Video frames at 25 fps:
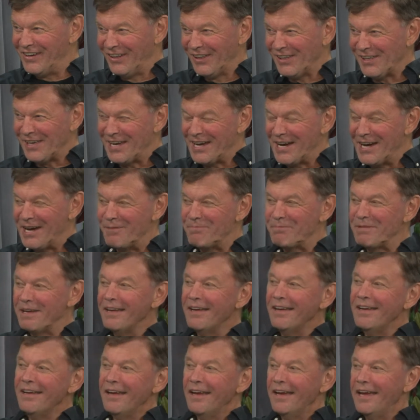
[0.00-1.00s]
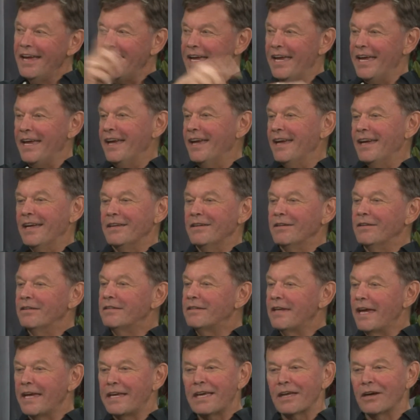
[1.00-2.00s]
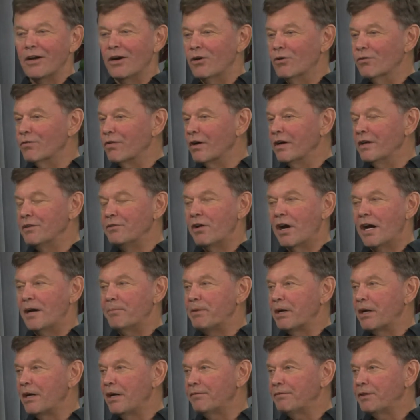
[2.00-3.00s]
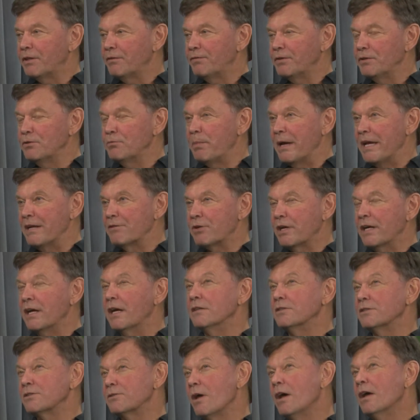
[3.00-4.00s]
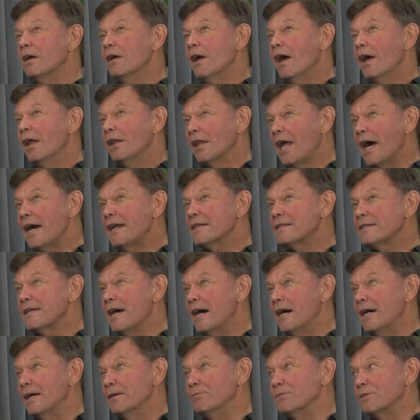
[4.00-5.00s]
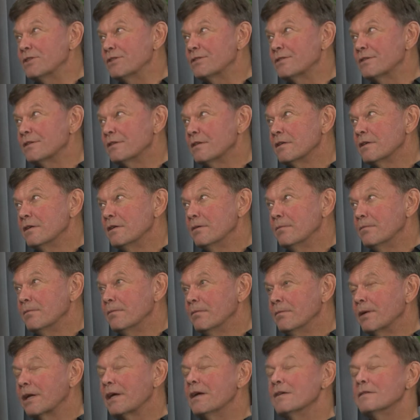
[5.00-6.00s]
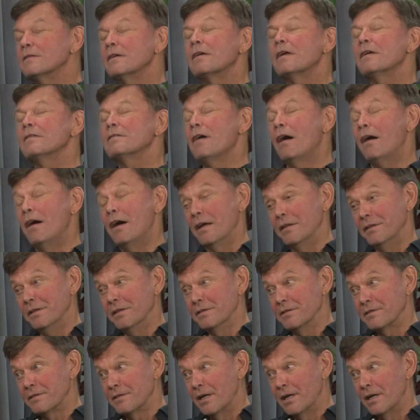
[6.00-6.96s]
it up, and take it over and drop it off the food pantry. And a lot of times, because it gets hot in the summer.